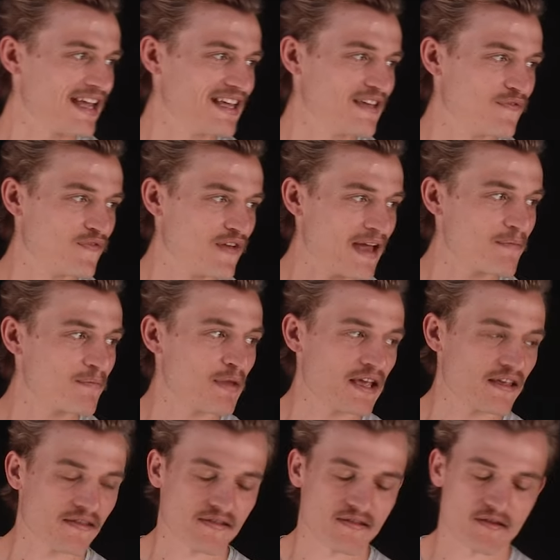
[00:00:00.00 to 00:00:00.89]

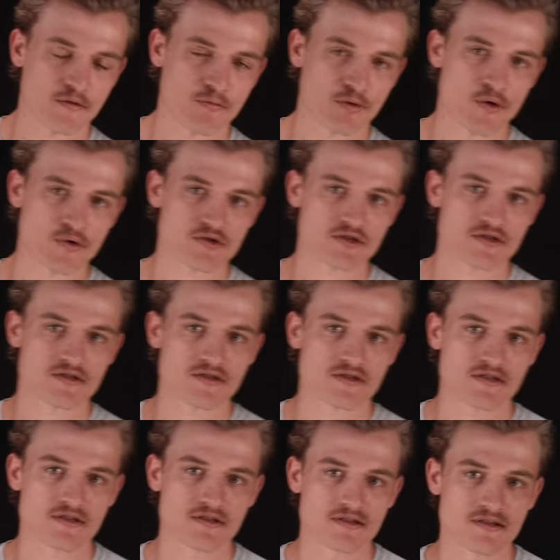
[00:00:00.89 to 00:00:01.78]
Event-based
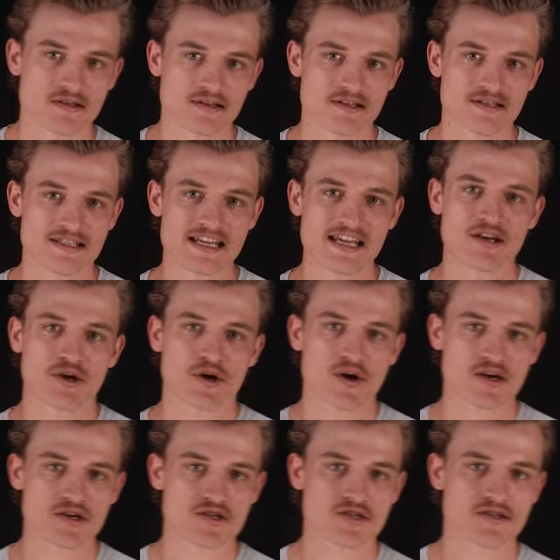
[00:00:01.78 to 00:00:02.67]
approaches to
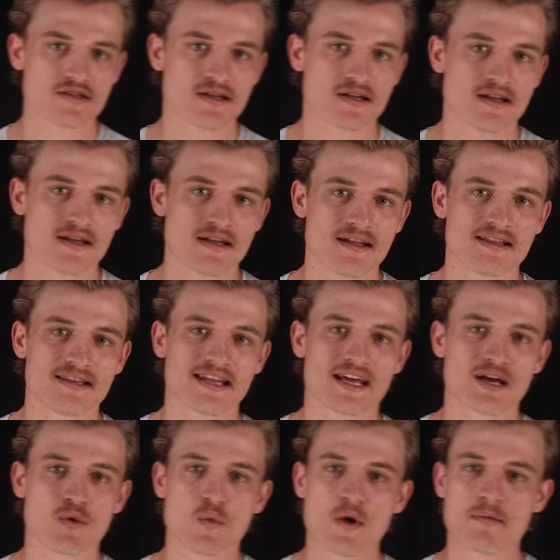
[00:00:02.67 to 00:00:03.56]
integration,
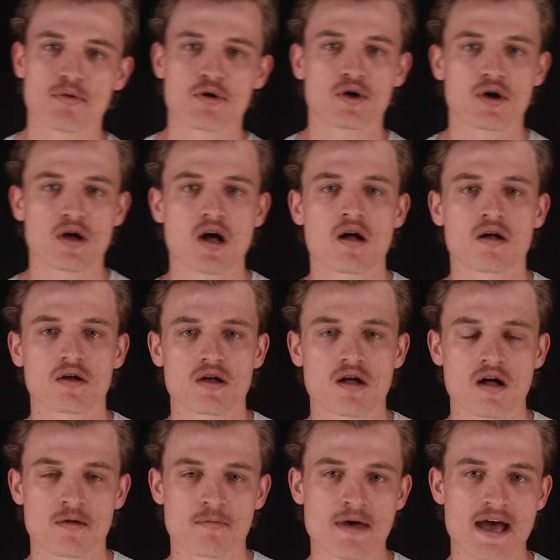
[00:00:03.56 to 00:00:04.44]
like webhook
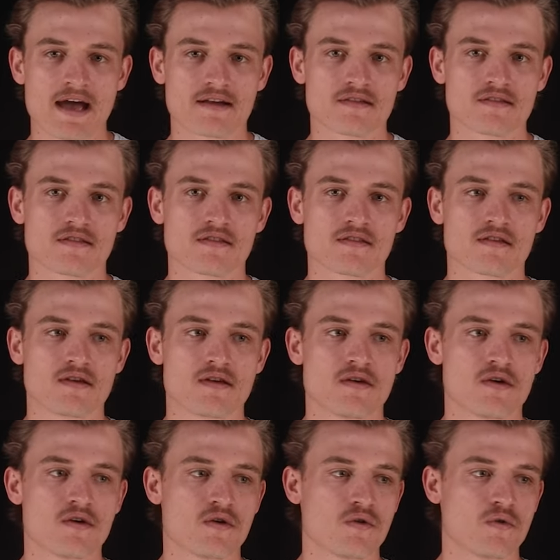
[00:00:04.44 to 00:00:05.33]
callbacks
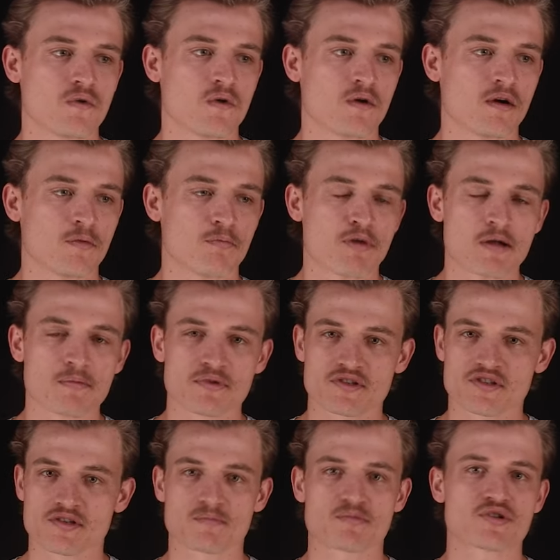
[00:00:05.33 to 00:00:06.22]
or
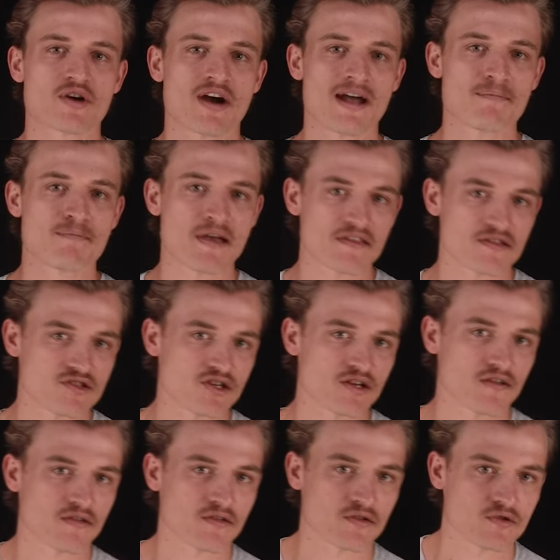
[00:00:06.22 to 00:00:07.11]
publish-subscribe
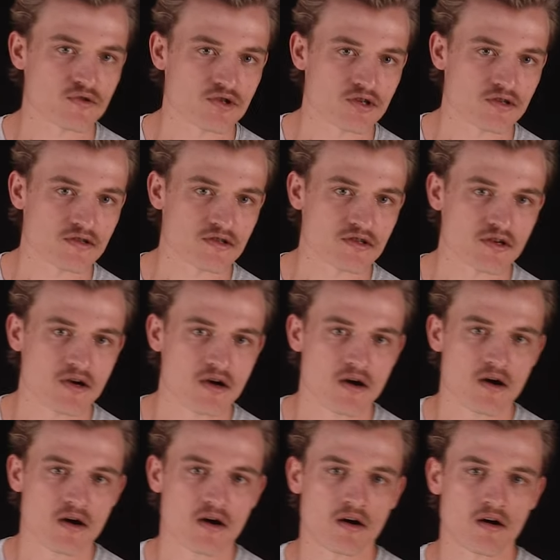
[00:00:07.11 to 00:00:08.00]
messaging solutions,
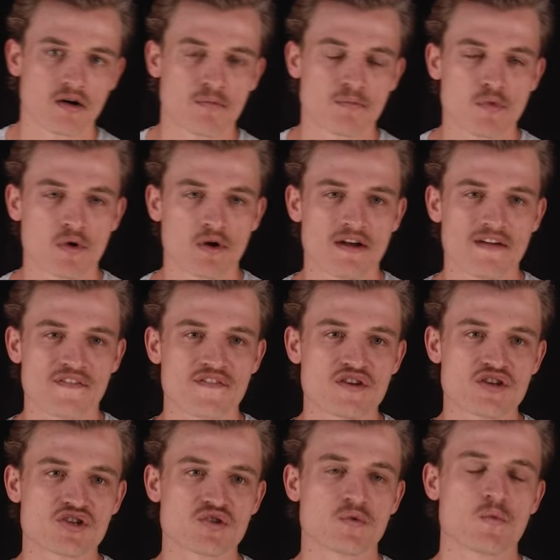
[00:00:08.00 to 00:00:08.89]
are a more
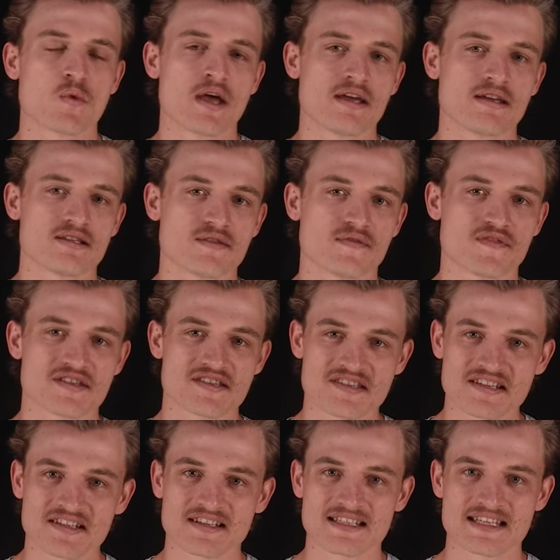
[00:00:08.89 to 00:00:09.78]
efficient way to
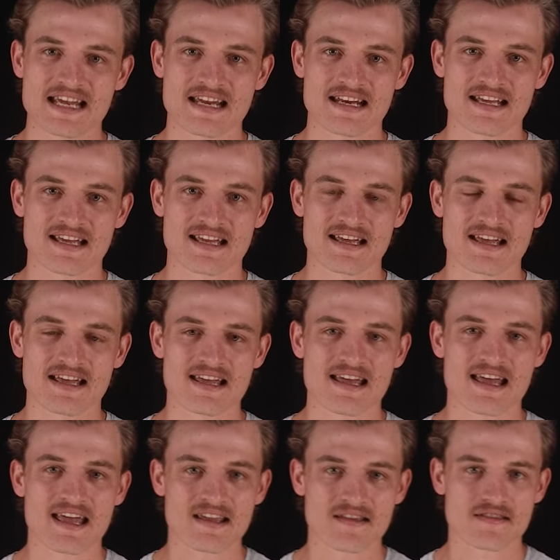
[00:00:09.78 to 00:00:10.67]
facilitating
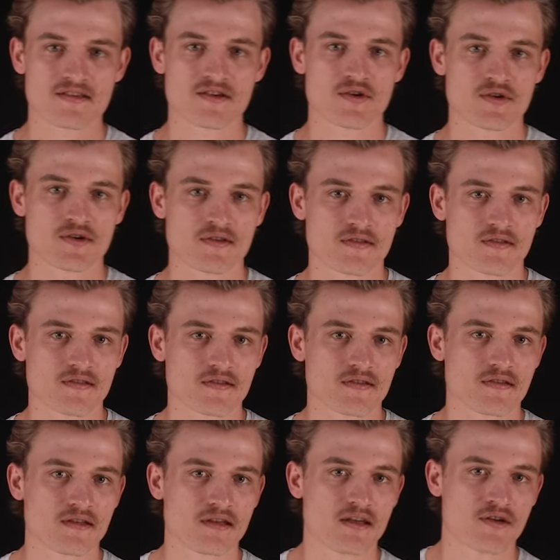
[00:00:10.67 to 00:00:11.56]

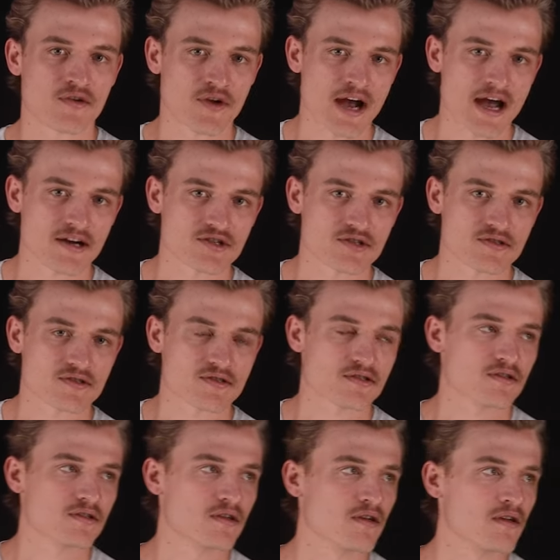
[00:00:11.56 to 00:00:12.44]
asynchronous
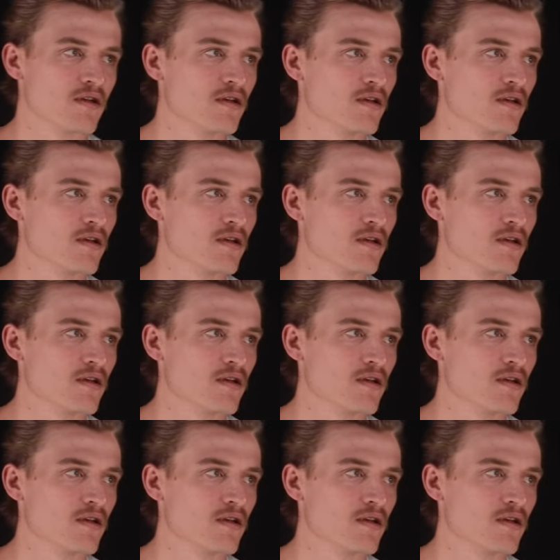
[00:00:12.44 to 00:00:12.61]
interactions.